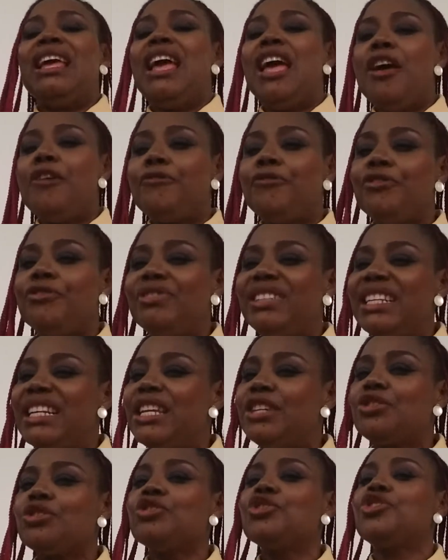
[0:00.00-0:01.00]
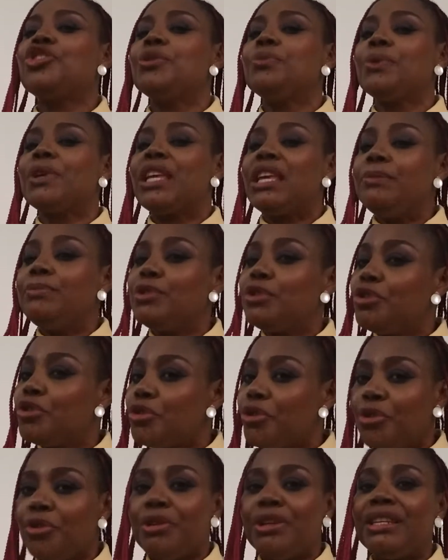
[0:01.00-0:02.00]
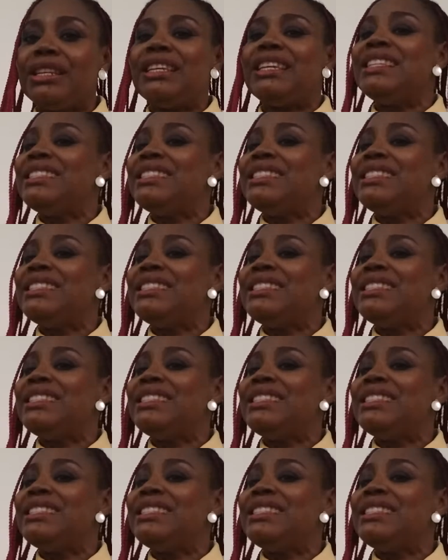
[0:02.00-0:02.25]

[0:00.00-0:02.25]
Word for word: Every relationship keeps growing.